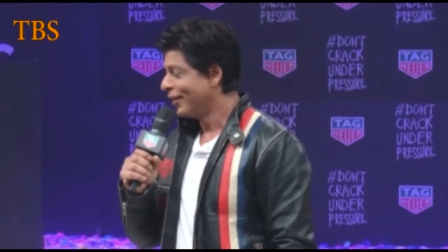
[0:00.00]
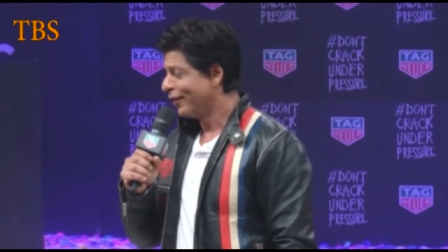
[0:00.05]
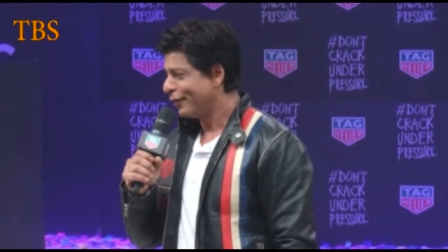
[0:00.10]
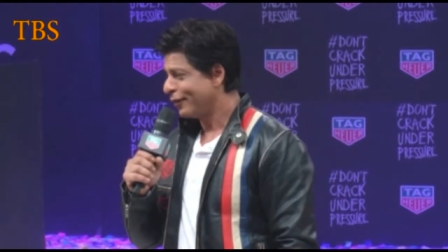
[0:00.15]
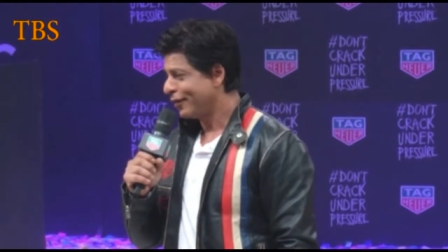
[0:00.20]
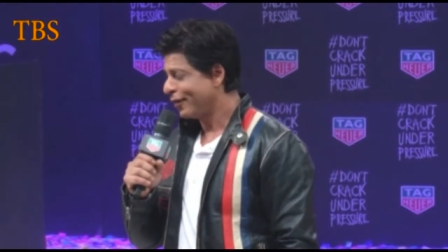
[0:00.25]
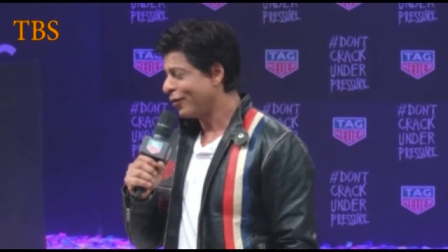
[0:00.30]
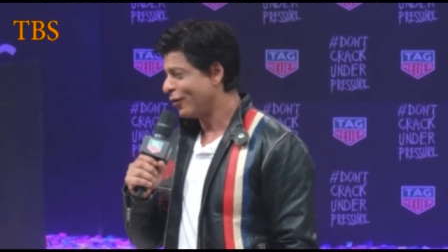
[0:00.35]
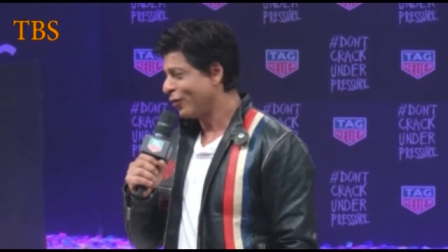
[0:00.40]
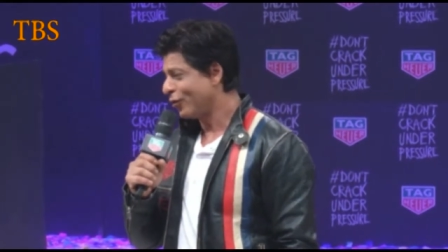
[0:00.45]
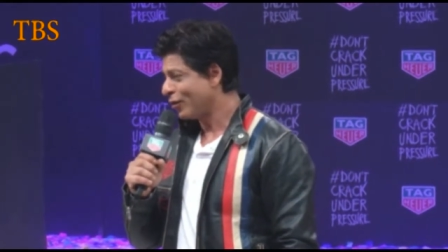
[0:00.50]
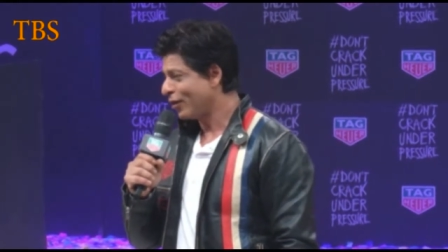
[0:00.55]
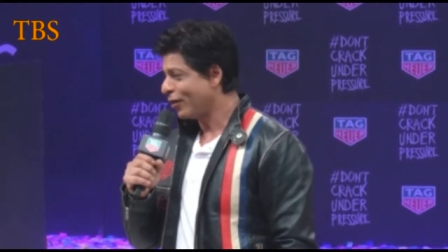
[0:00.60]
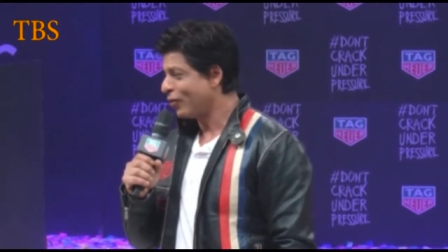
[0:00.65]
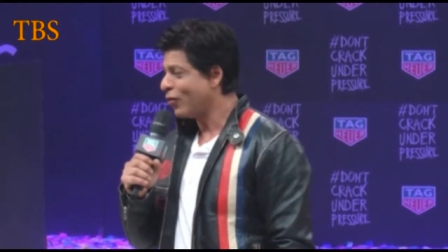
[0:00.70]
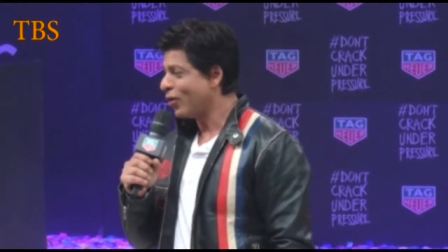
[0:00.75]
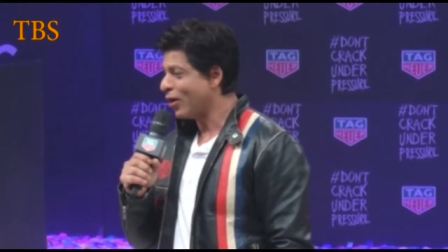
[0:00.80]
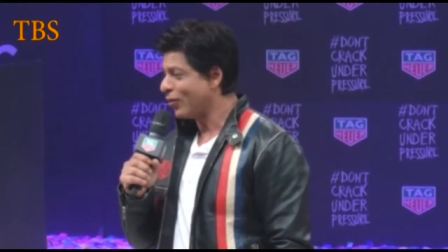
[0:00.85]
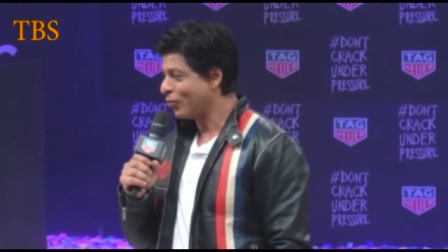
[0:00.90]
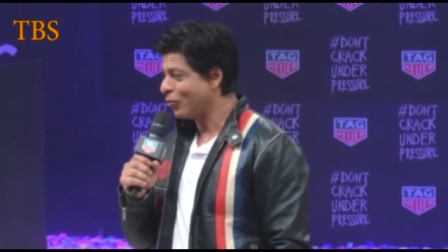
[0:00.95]
That, you know, they
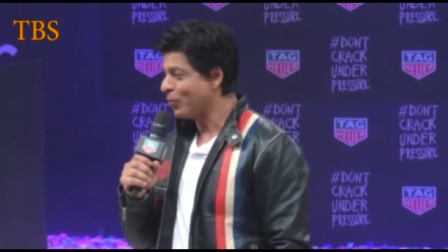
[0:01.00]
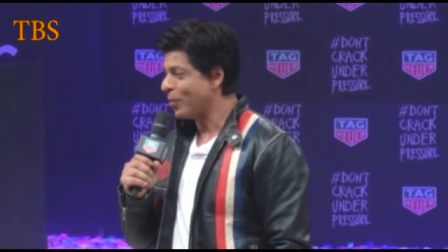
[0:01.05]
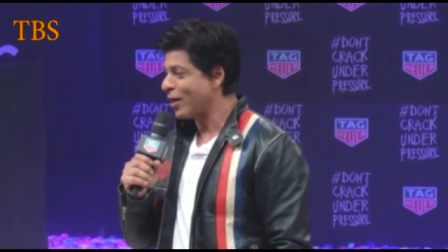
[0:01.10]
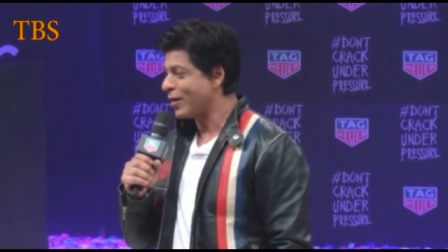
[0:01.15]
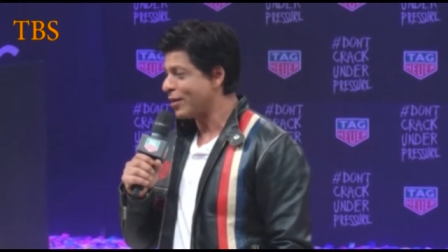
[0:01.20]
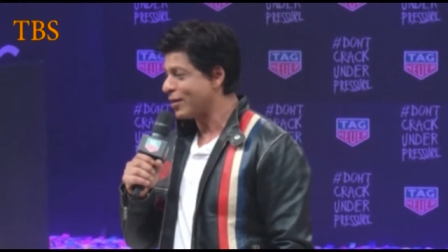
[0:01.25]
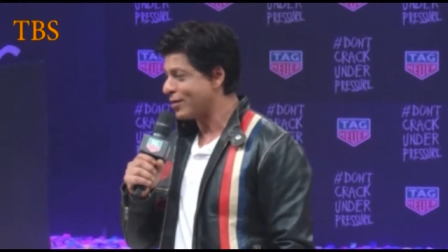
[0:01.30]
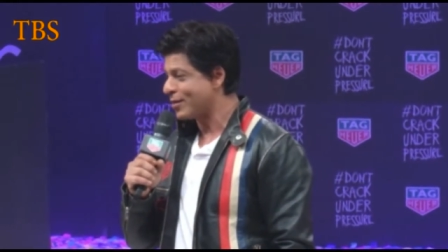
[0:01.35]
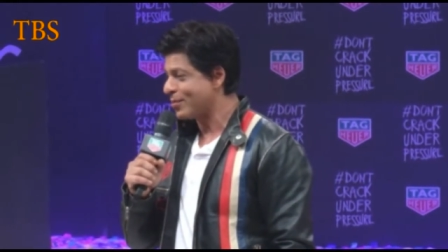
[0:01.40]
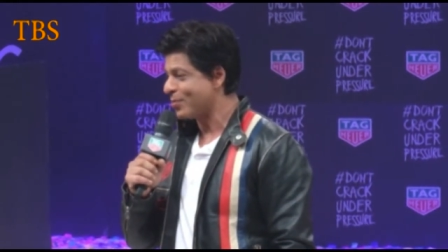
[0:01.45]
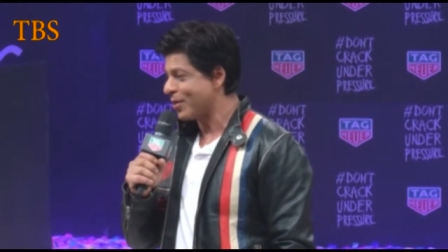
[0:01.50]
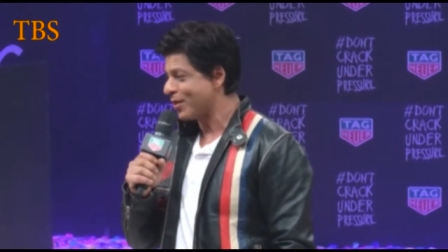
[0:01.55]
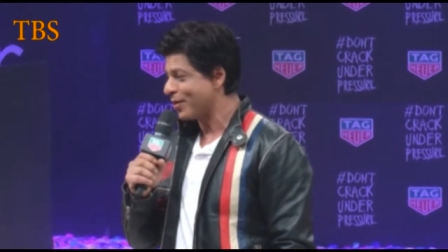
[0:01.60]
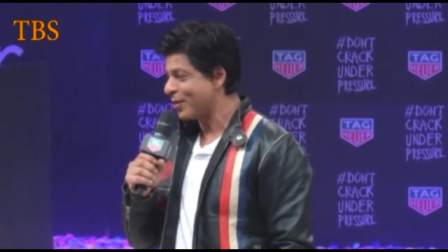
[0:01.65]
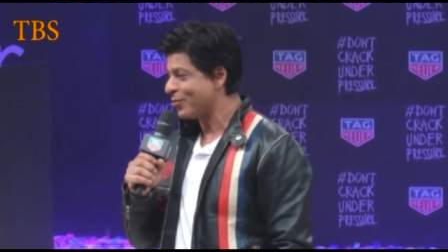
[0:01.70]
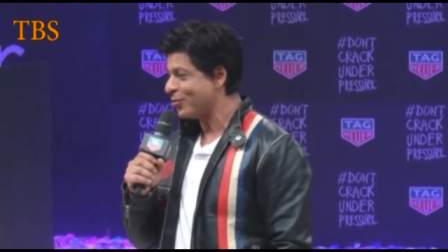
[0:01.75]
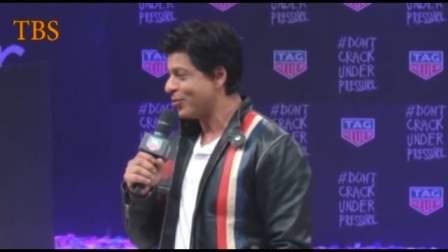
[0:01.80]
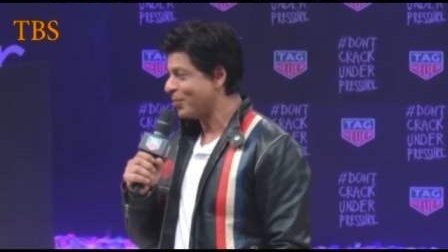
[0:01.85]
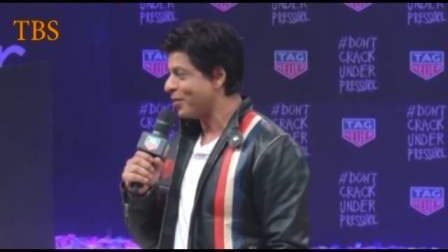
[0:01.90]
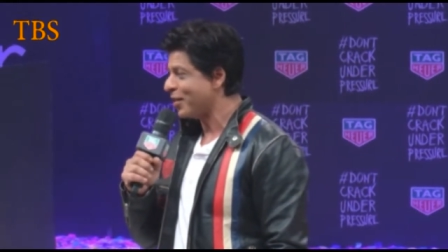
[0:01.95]
go out to party somewhere,
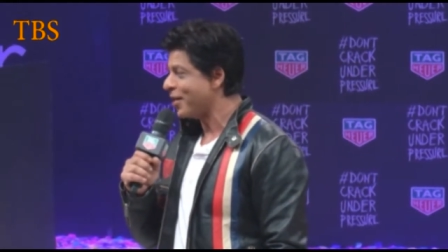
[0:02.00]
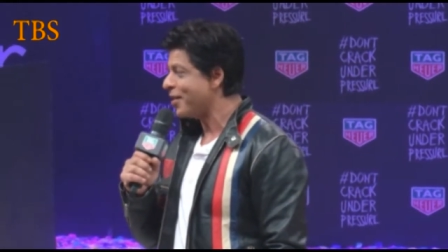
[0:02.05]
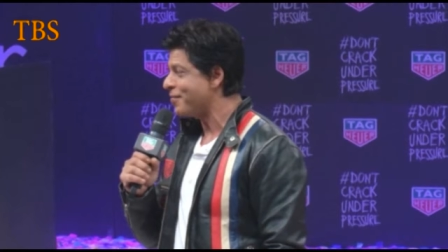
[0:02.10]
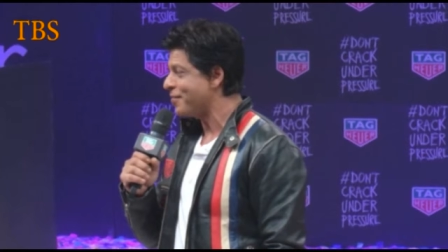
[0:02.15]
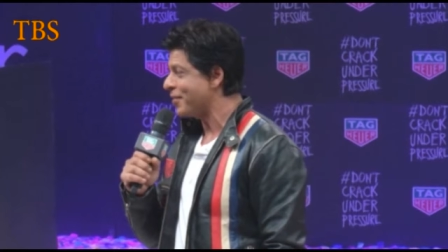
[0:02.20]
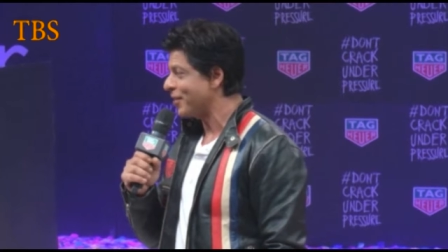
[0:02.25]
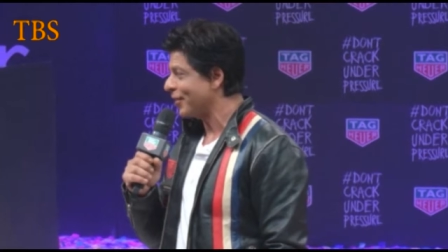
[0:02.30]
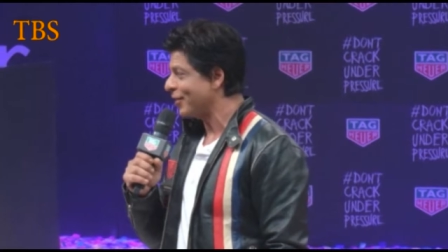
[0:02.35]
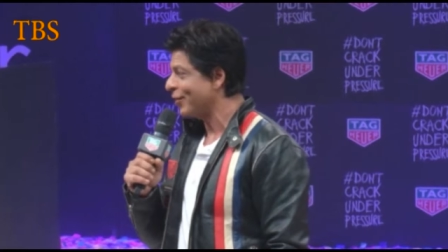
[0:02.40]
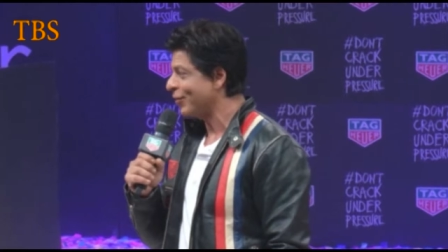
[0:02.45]
they should behave well.